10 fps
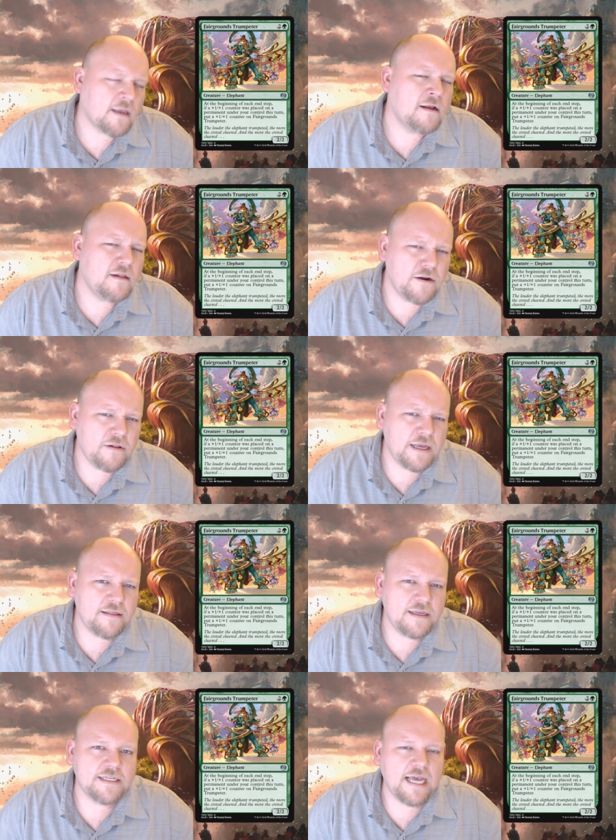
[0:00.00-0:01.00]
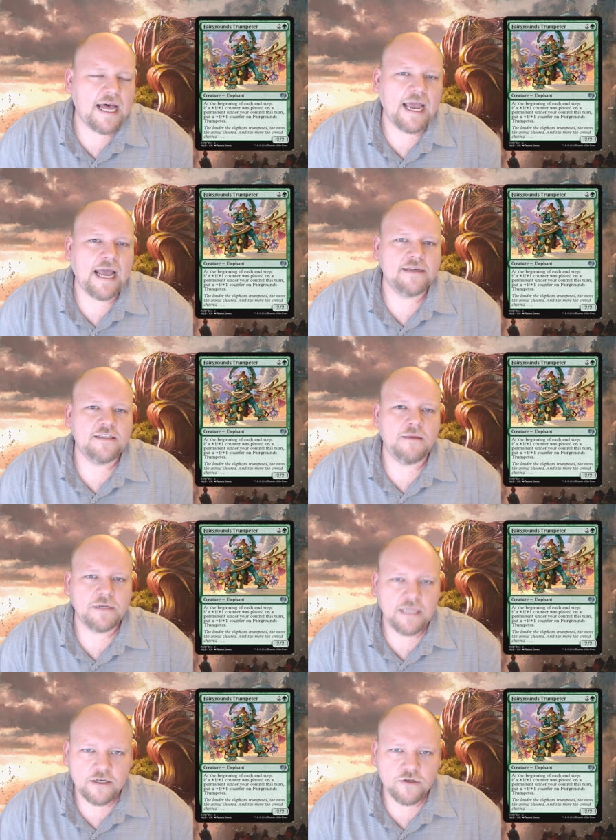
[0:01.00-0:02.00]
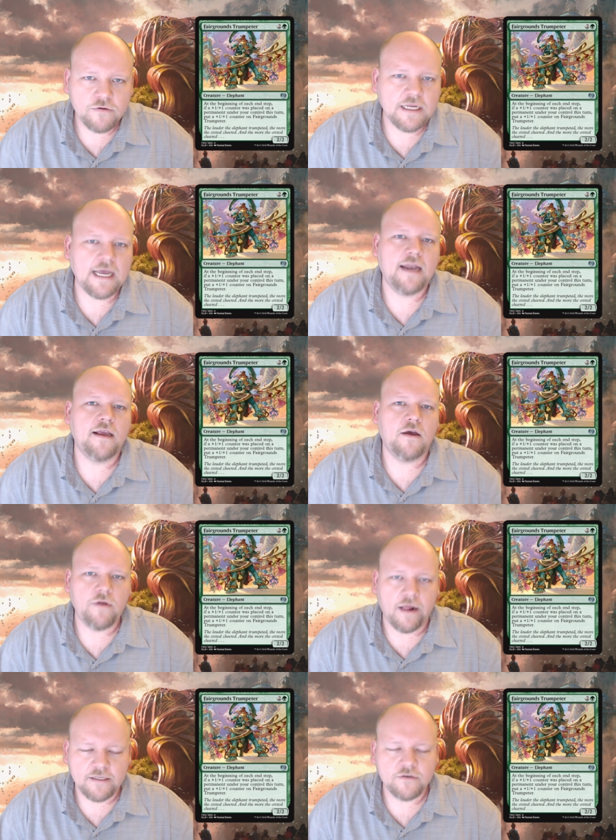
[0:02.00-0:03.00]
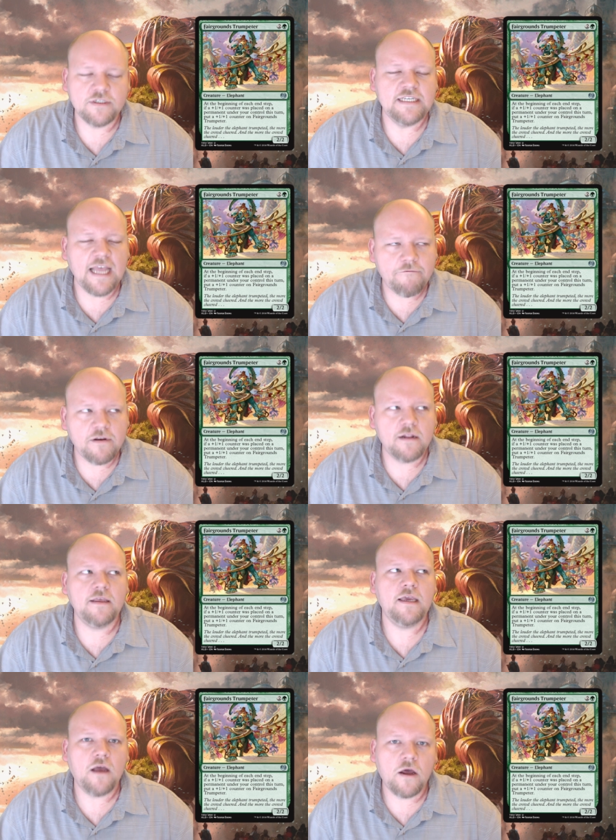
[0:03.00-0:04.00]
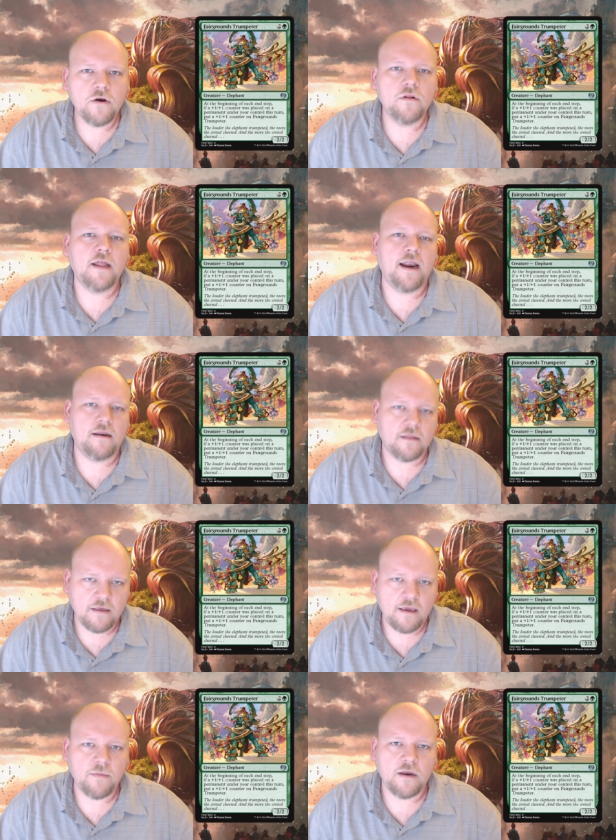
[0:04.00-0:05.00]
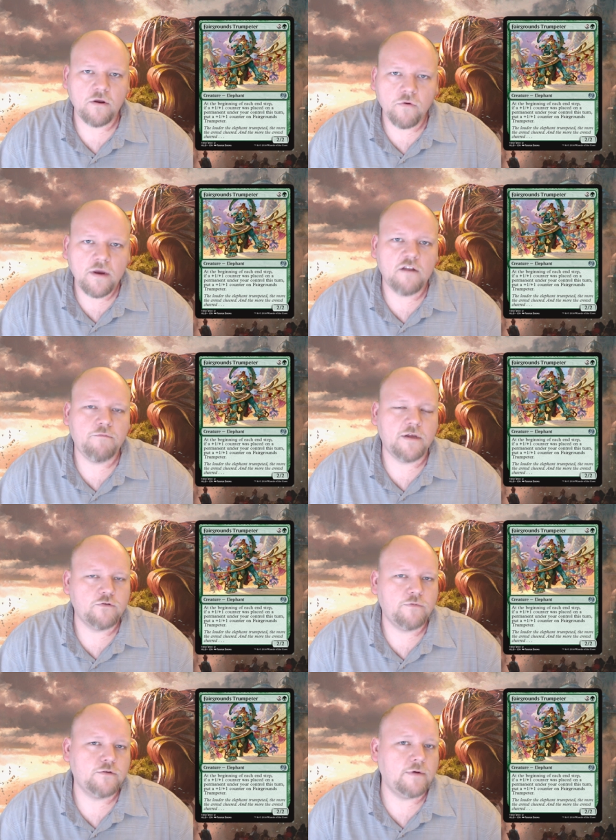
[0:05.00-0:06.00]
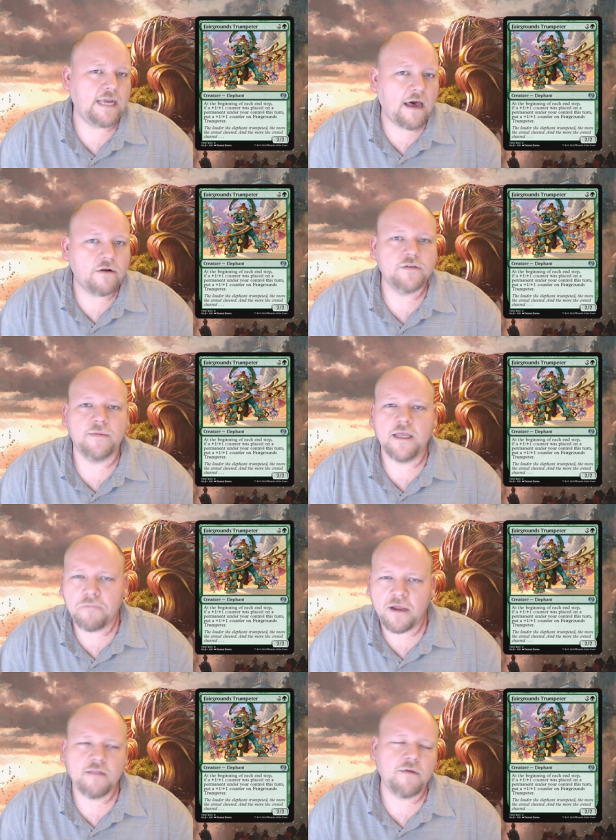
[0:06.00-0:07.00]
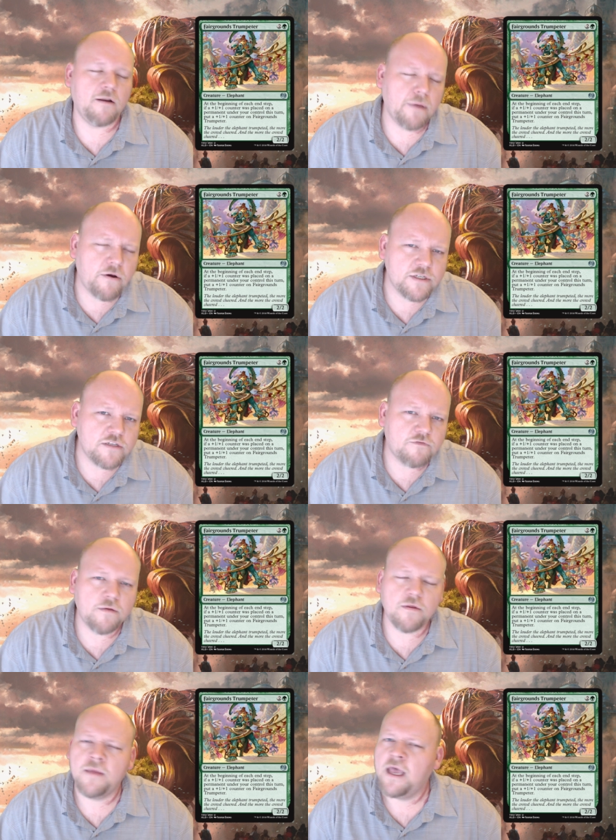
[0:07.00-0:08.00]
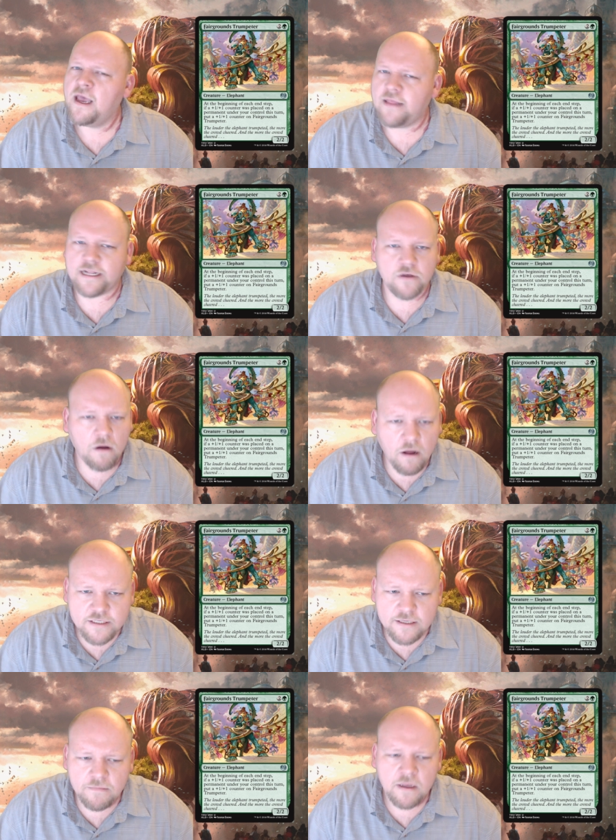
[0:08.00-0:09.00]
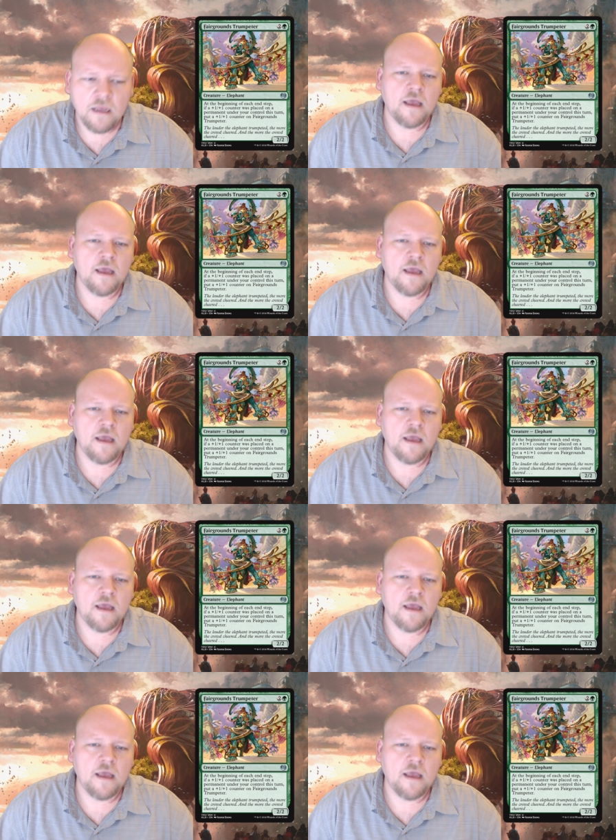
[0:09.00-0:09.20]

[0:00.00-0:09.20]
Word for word: clearly, this guy has the potential to kind of go nuts. There's definitely an underlying theme in green of plus one plus one counters, manipulating them, getting bonuses from them. That's awesome.